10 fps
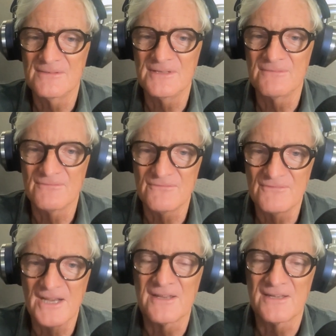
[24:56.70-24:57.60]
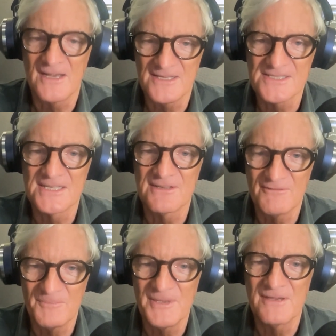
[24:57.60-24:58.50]
we recognized that it
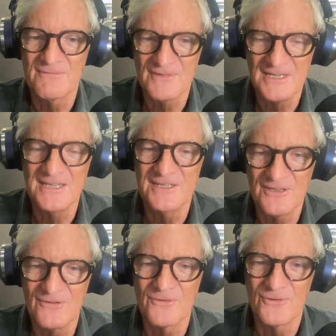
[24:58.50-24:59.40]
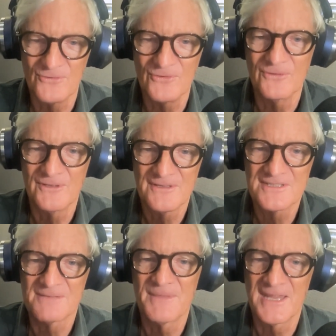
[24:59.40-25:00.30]
would be a really long haul
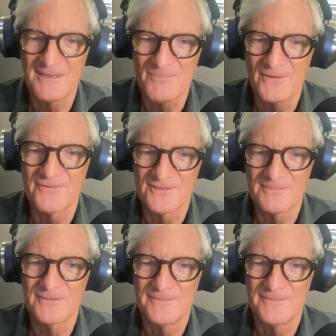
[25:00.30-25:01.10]
to make it profitable.